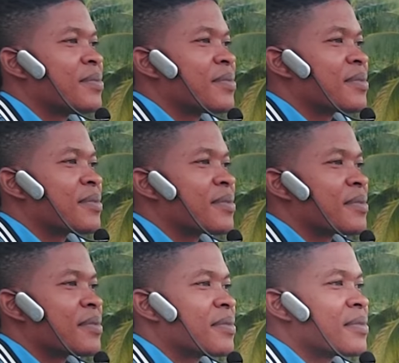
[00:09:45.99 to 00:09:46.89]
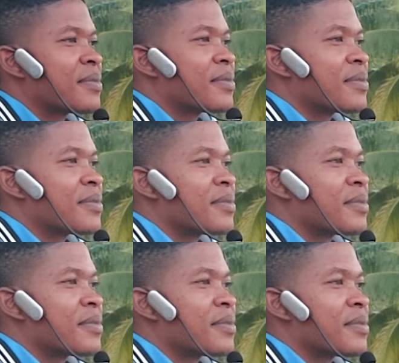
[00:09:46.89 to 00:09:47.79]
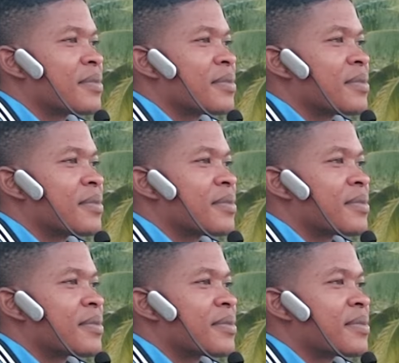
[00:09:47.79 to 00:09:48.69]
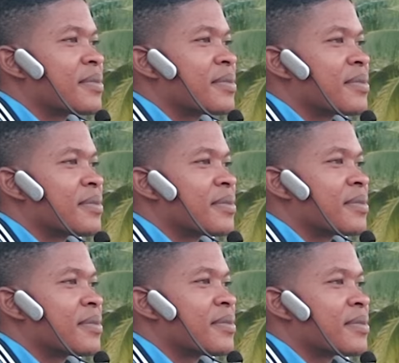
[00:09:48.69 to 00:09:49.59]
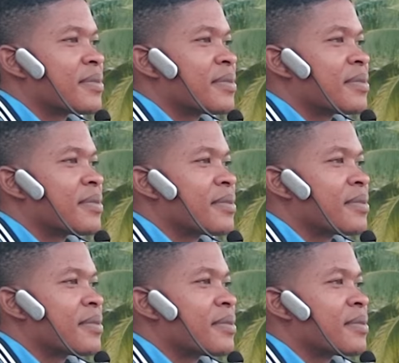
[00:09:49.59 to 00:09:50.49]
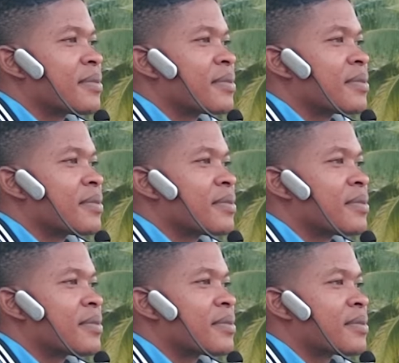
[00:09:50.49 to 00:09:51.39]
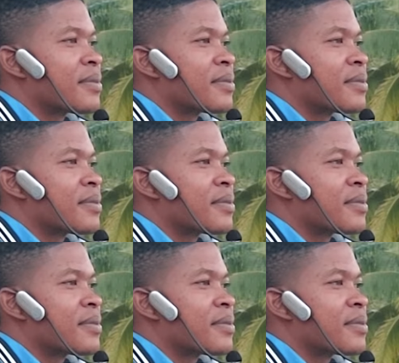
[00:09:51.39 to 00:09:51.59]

(silence)